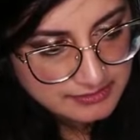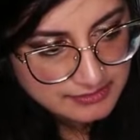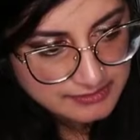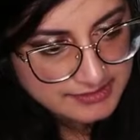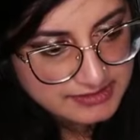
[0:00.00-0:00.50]

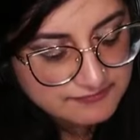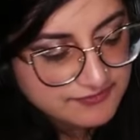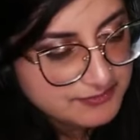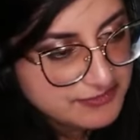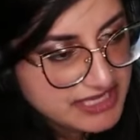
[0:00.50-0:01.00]
Like, if
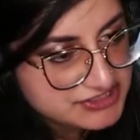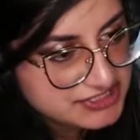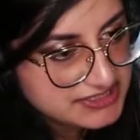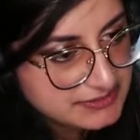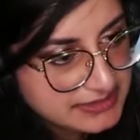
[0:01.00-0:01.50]
imagine
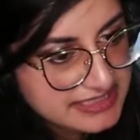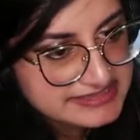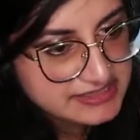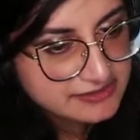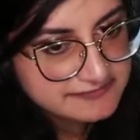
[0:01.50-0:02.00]
he lays
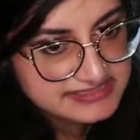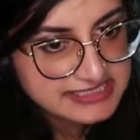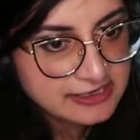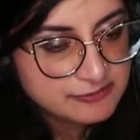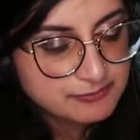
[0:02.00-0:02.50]
all of this
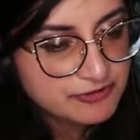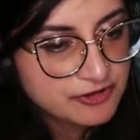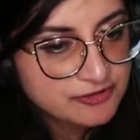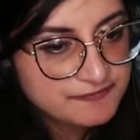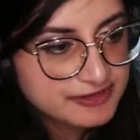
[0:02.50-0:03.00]
out
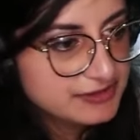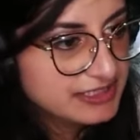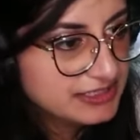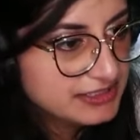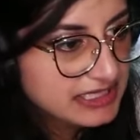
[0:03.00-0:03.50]

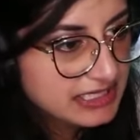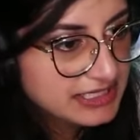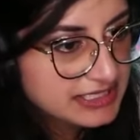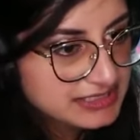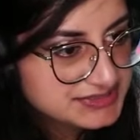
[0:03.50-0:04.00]
perfectly
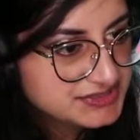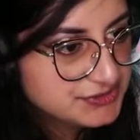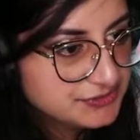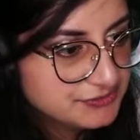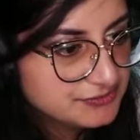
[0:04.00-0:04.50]

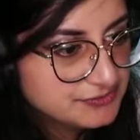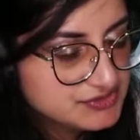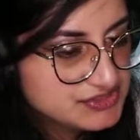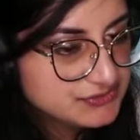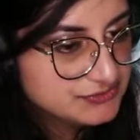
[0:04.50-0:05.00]
to
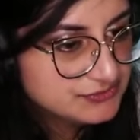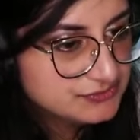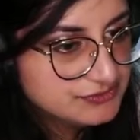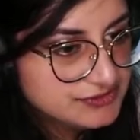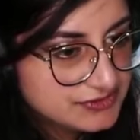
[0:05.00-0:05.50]

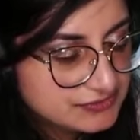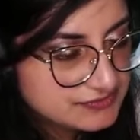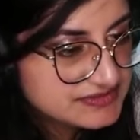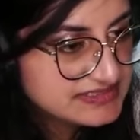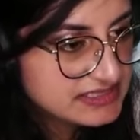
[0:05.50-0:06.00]
you know,
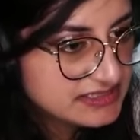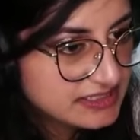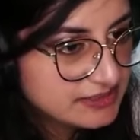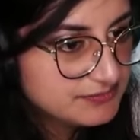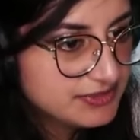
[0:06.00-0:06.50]
set it
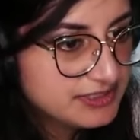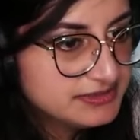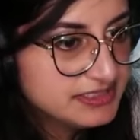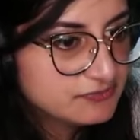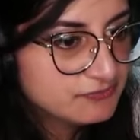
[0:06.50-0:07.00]
up and
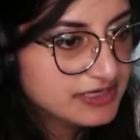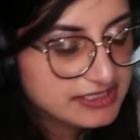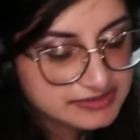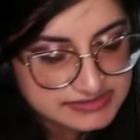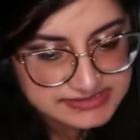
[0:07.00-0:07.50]
then it
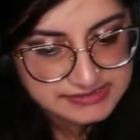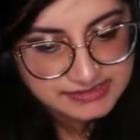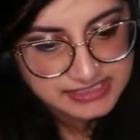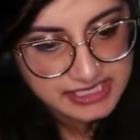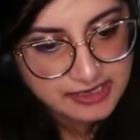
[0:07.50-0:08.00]
rains.
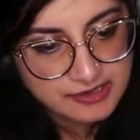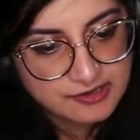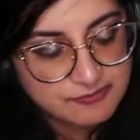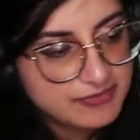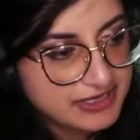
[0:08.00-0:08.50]

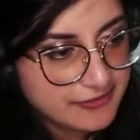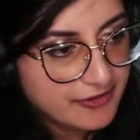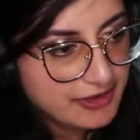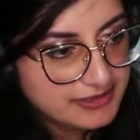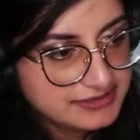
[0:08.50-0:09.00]
Oh my
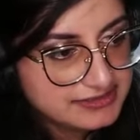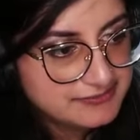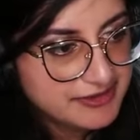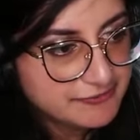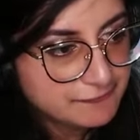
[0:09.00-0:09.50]
God, the
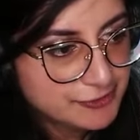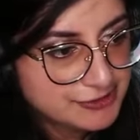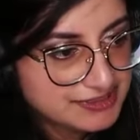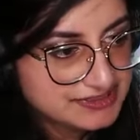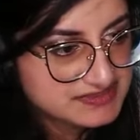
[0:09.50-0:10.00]
amount of work
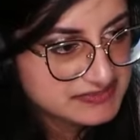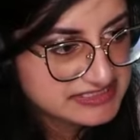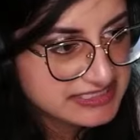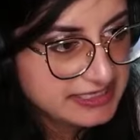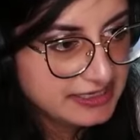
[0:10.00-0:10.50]
that this must
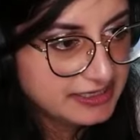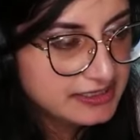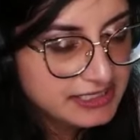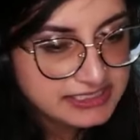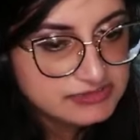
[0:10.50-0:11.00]
take.
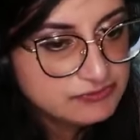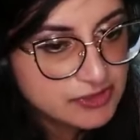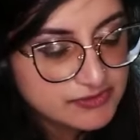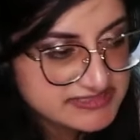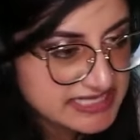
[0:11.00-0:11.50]
And you
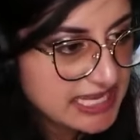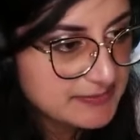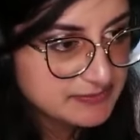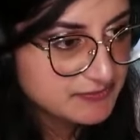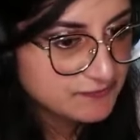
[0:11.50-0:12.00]
know it's
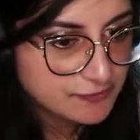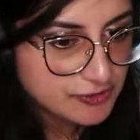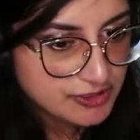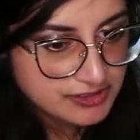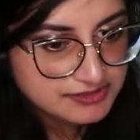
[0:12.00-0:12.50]
happened
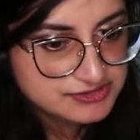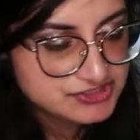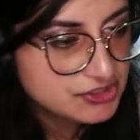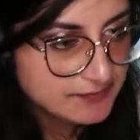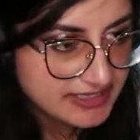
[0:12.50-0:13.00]
before. There's
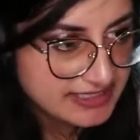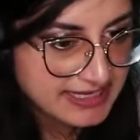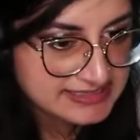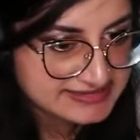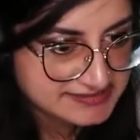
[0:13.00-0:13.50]
no way it
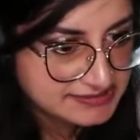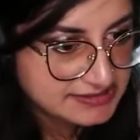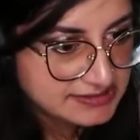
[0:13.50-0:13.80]
hasn't.